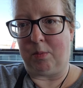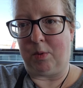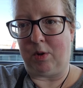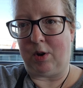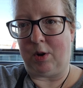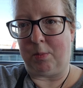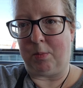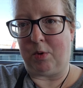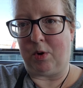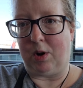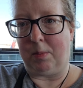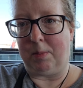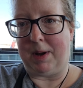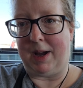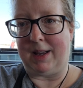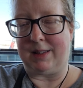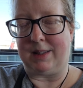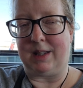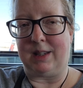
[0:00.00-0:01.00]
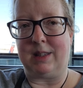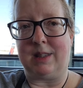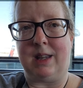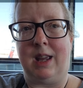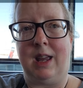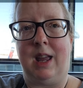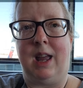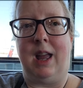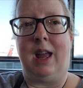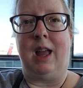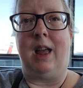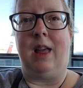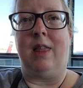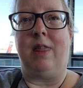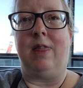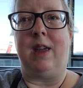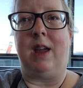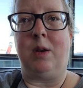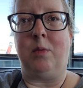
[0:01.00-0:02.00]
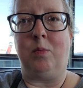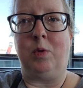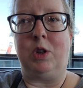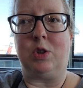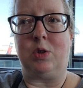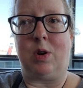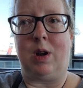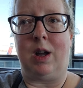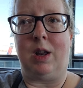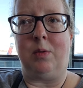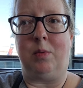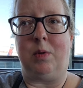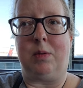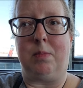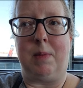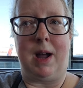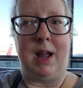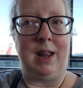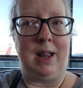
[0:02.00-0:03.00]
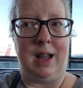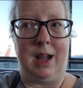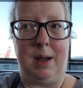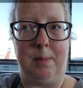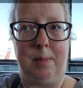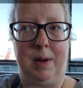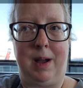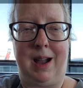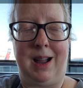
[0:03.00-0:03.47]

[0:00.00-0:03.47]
both our boarding passes. Then we tried with my app.